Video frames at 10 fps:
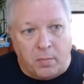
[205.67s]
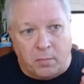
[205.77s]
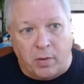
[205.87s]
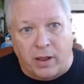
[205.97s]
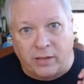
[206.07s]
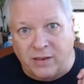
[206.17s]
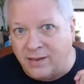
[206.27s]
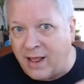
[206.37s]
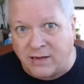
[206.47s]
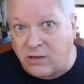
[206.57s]
but
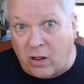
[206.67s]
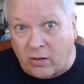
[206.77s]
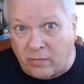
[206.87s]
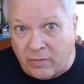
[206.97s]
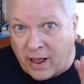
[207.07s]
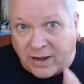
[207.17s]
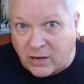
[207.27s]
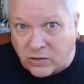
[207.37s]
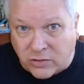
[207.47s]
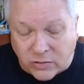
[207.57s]
that's all I
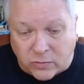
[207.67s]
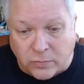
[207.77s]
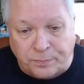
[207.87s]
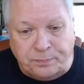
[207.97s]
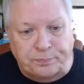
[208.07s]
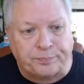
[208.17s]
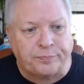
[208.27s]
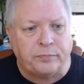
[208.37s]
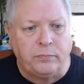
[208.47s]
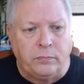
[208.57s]
can do.
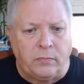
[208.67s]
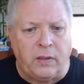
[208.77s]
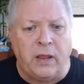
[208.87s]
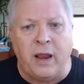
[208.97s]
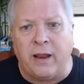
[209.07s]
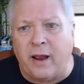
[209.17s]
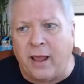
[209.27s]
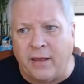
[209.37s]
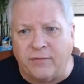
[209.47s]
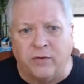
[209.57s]
And then I
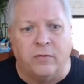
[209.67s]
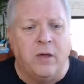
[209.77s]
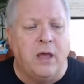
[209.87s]
have to